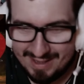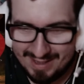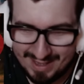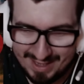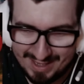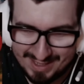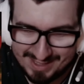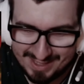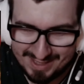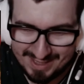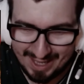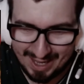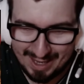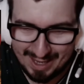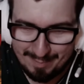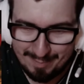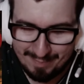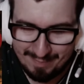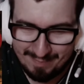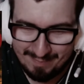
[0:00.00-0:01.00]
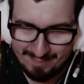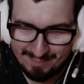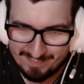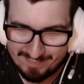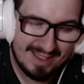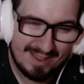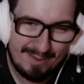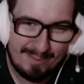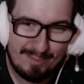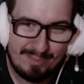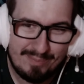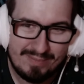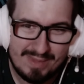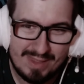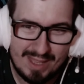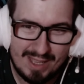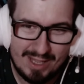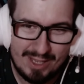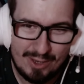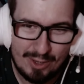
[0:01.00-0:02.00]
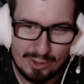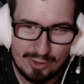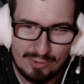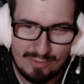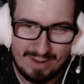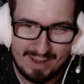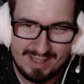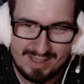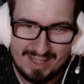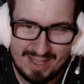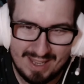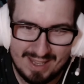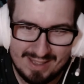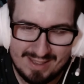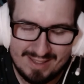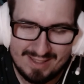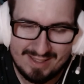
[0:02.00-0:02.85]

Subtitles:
Is it time? Not quite yet.